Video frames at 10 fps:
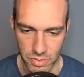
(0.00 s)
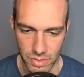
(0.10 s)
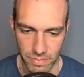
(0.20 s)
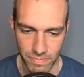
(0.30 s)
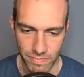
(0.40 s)

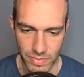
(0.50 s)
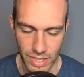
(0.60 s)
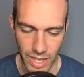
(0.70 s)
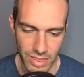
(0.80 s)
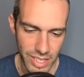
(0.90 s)
And
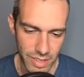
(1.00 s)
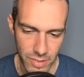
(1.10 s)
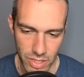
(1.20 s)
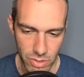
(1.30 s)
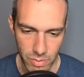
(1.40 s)
I'd like, if you're going
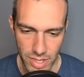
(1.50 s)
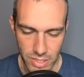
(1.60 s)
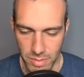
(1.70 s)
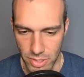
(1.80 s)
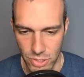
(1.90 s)
to throw Rock Tomb,
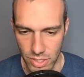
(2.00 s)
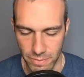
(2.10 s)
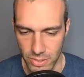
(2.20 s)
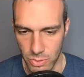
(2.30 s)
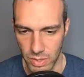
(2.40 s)
I'd shield the
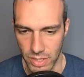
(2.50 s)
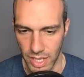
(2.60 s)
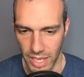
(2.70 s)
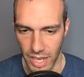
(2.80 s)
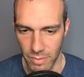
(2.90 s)
first one. They
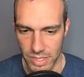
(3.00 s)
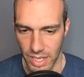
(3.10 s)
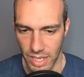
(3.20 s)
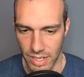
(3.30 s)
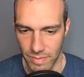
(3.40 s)
can't
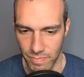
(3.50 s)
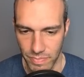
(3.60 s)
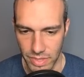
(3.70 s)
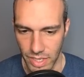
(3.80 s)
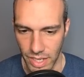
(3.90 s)
reset.
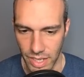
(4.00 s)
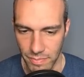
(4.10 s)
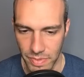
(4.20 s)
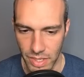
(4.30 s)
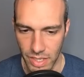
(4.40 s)
Yeah.
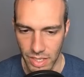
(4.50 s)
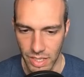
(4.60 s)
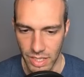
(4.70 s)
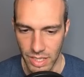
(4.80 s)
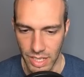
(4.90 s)

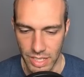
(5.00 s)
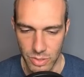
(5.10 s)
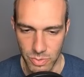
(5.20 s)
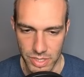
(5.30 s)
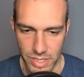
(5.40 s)
It is
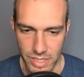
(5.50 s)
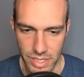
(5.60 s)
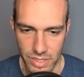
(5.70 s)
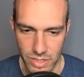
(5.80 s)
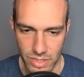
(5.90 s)

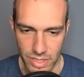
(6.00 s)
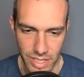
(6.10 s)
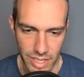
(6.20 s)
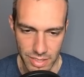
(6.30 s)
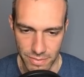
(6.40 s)
resisted.
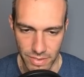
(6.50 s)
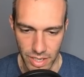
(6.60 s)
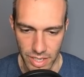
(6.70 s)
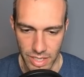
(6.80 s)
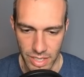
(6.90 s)
Yeah, it's
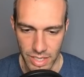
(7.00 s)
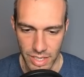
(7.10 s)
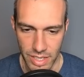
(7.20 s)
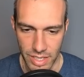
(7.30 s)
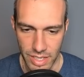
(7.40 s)
fine.
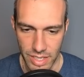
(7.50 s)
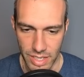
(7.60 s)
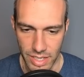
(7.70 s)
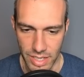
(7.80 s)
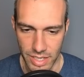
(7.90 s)

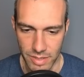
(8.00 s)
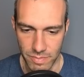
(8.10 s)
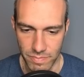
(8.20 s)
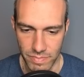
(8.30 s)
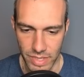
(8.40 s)
I
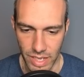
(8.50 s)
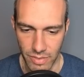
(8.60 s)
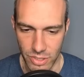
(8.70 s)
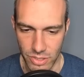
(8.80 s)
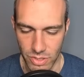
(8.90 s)
would
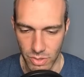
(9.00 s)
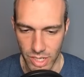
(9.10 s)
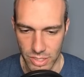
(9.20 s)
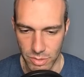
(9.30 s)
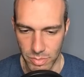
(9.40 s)
just throw Rock
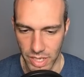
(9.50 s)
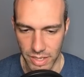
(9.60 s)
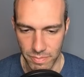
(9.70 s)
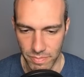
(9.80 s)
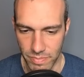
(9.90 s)
Tomb. Yeah,
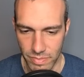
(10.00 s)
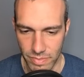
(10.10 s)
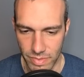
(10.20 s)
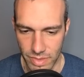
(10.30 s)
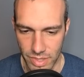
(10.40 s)

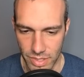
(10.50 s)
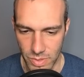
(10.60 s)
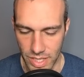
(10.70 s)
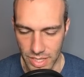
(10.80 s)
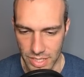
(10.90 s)
this one's
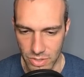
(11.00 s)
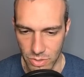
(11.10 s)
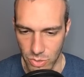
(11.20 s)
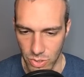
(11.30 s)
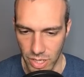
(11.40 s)
at least
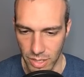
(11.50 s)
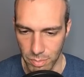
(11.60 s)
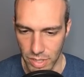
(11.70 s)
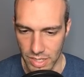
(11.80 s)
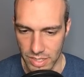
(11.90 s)
neutral here.
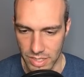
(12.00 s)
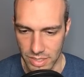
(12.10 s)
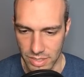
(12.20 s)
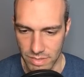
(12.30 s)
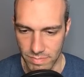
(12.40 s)
Plus,
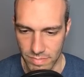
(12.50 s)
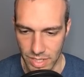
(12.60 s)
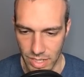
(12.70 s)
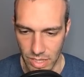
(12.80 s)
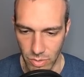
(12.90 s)
it's going
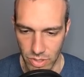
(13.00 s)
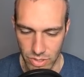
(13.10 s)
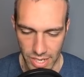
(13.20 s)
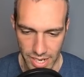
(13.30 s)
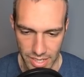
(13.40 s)
to lower their
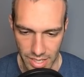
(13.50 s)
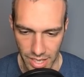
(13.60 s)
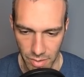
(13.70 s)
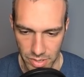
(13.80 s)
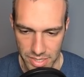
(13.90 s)
attack, and they
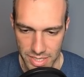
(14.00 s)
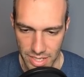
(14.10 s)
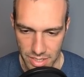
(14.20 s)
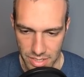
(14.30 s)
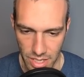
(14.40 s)
can't reset
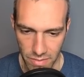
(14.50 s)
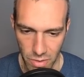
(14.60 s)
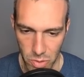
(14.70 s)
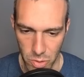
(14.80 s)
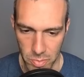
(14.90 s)
because they have no
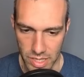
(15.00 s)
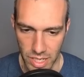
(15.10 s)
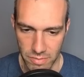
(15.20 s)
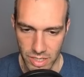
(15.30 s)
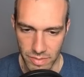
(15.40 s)
Pokemon left.